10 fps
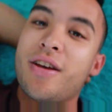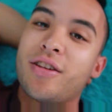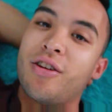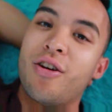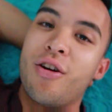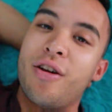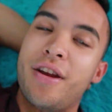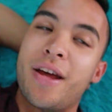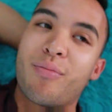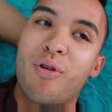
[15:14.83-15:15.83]
So
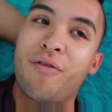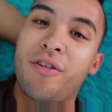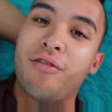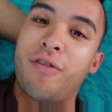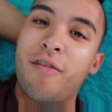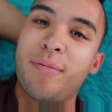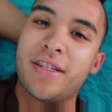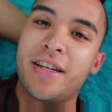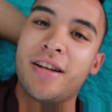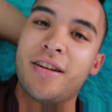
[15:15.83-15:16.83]
net profit,
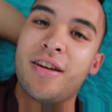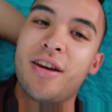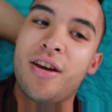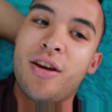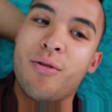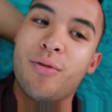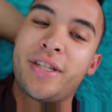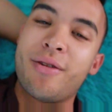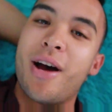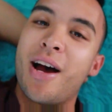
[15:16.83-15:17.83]
5%. We'll
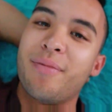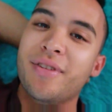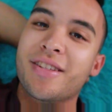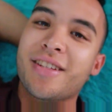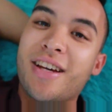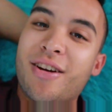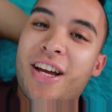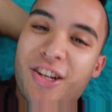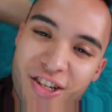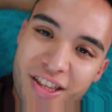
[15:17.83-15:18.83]
see what happens. I'll
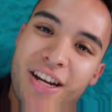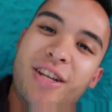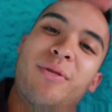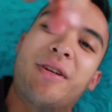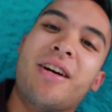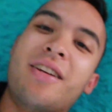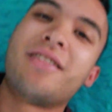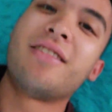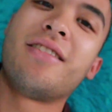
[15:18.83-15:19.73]
catch you in the next one, guys.